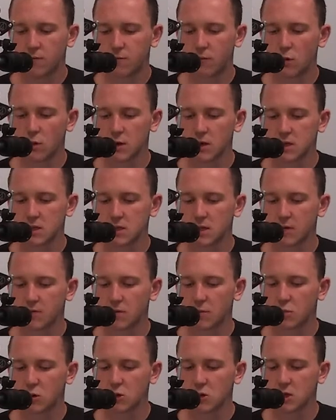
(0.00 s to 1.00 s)

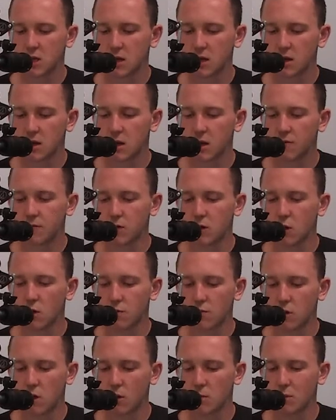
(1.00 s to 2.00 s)
47% of the
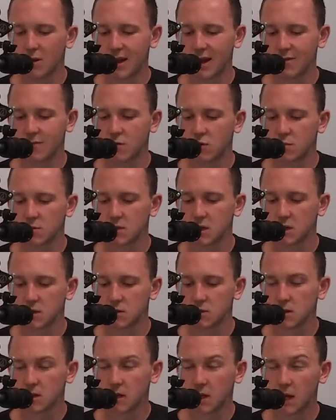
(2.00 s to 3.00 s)
overall platform
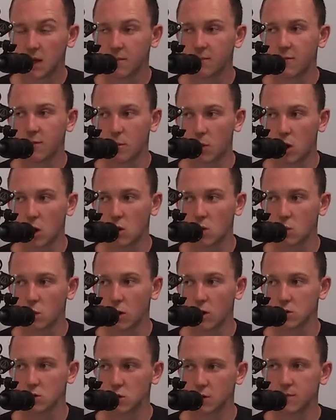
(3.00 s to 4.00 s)
sales came from
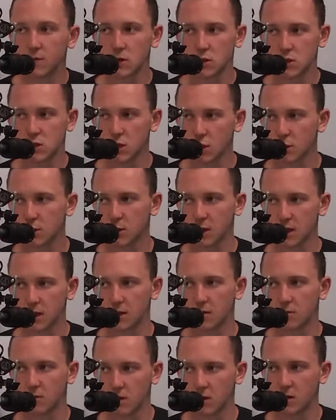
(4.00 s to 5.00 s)
hardware. So if you're still
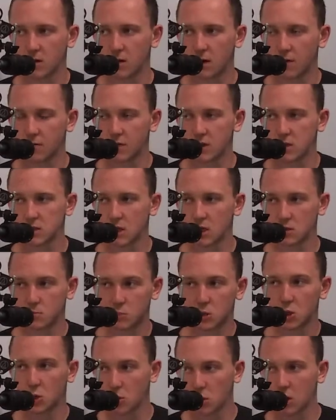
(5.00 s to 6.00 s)
thinking of this as
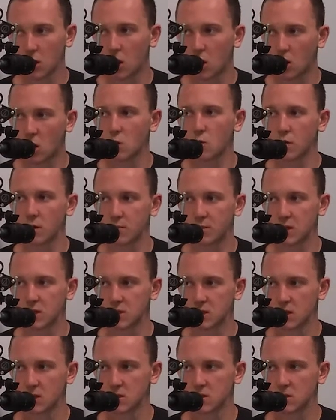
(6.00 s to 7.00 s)
purely a hardware
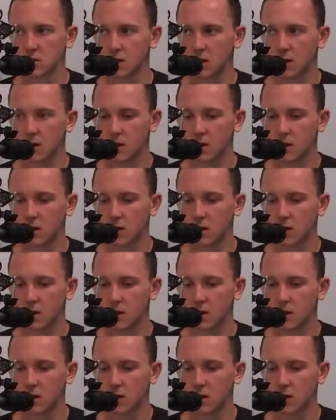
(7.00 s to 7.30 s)
business,